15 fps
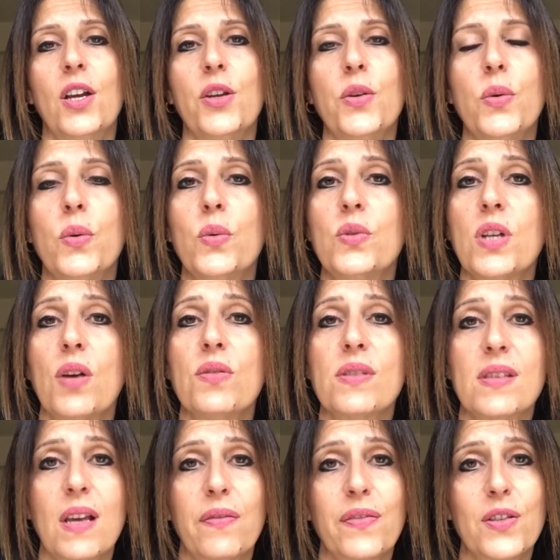you all don't
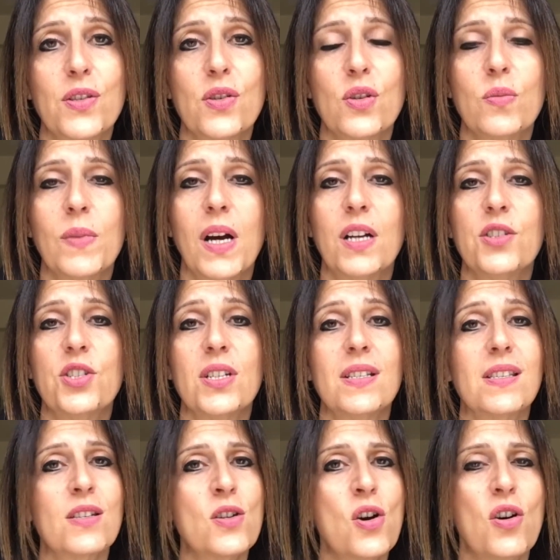suffer too much.
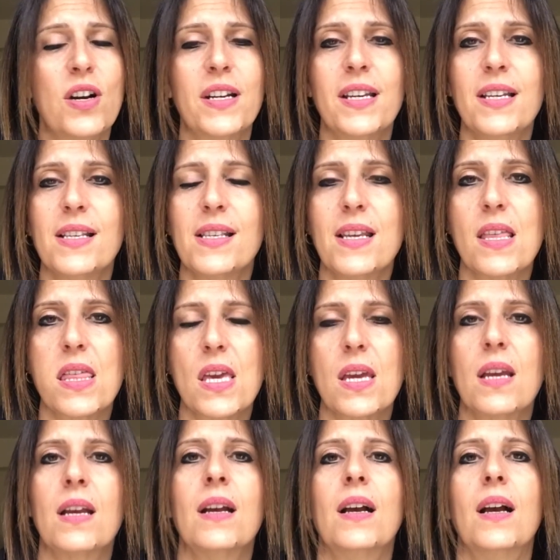It's not an easy
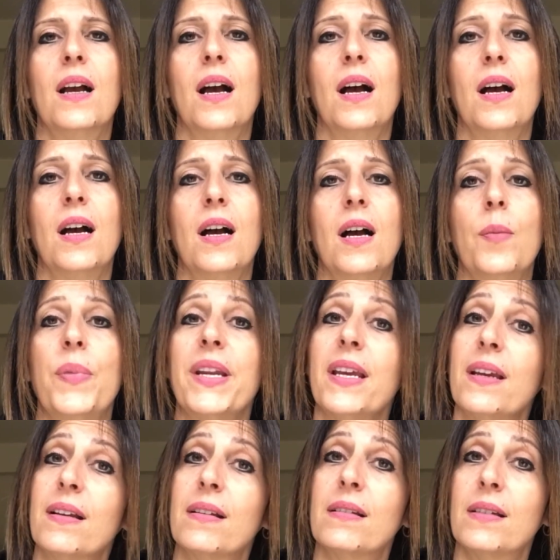thing, but
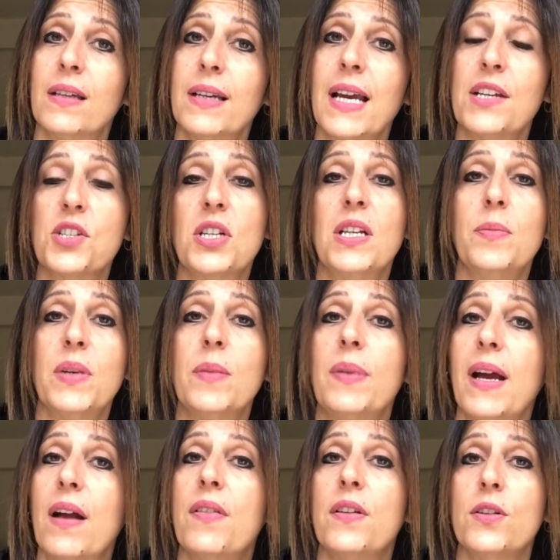it can actually be
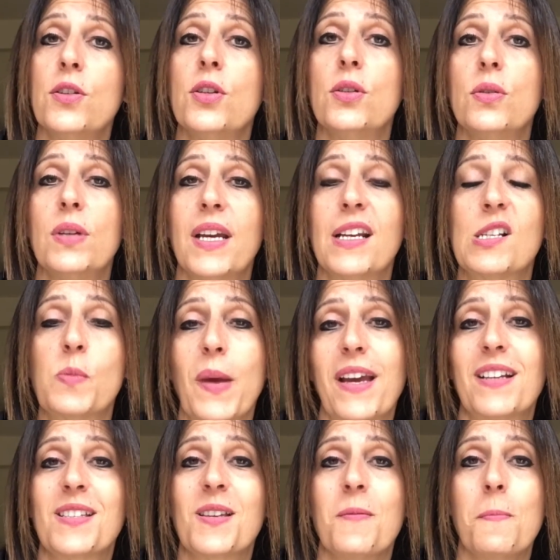better than you
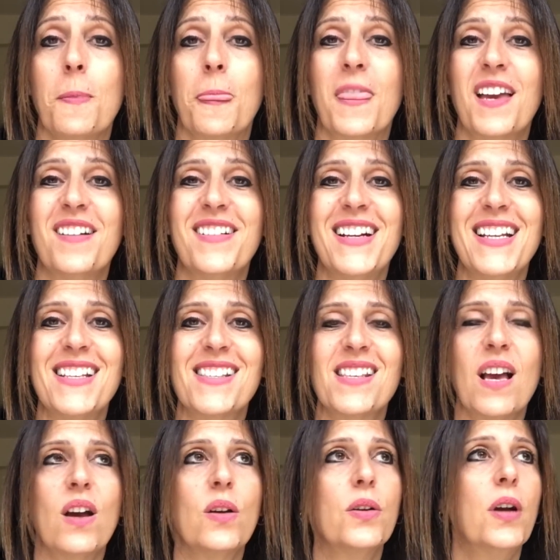expect. All right,
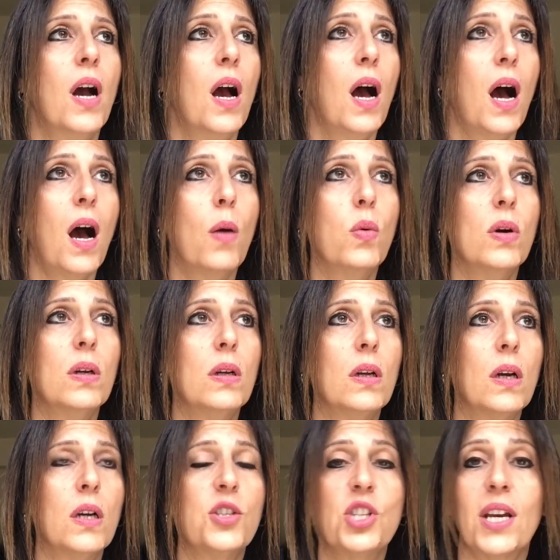so I
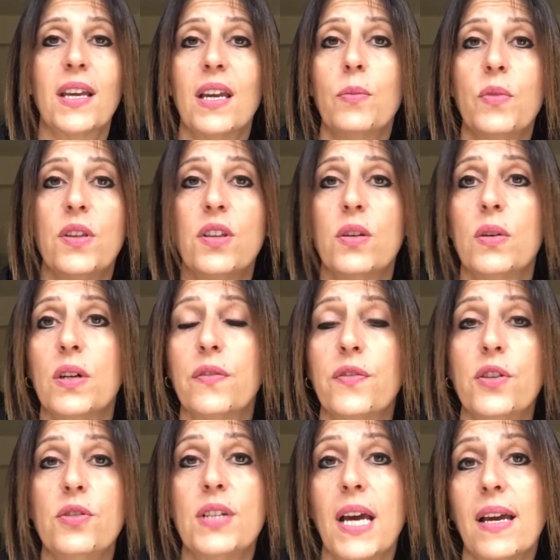will check in with you in a
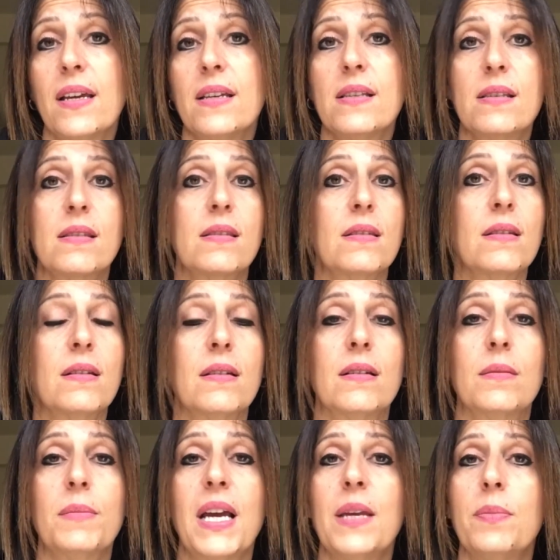few days,
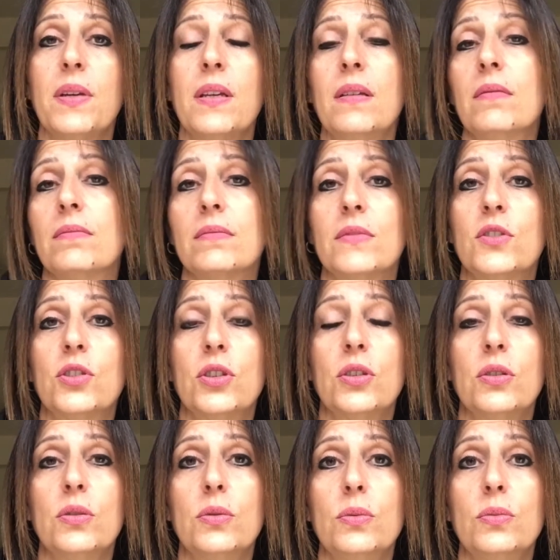maybe,
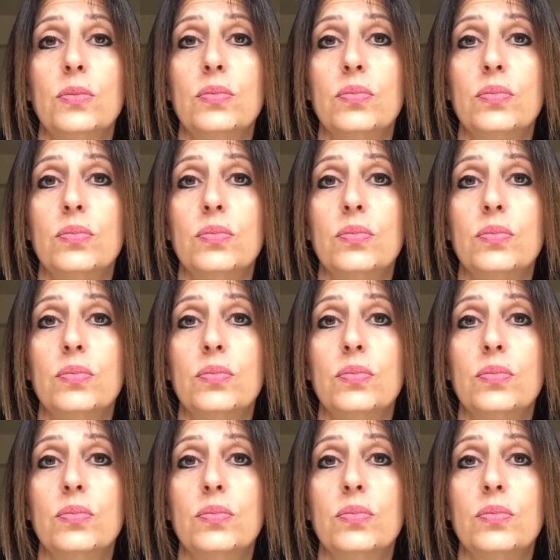to